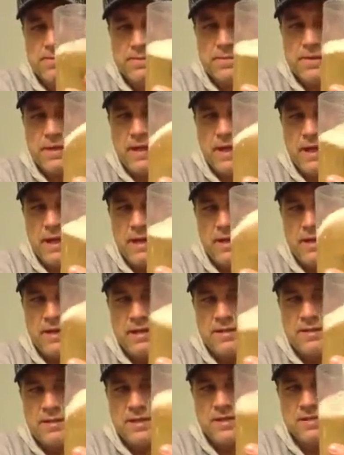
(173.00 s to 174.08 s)
again,
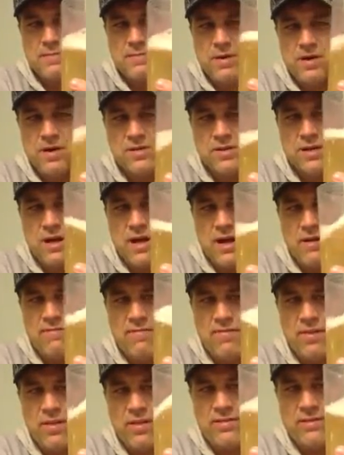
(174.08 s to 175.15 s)
this, these beers are not
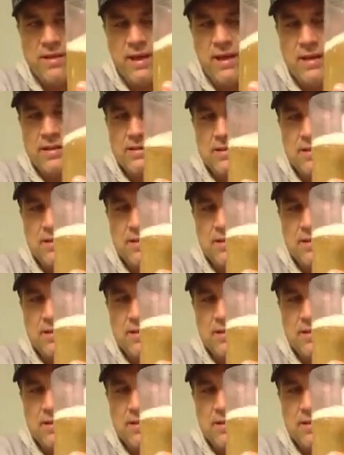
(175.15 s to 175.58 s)
for the taste.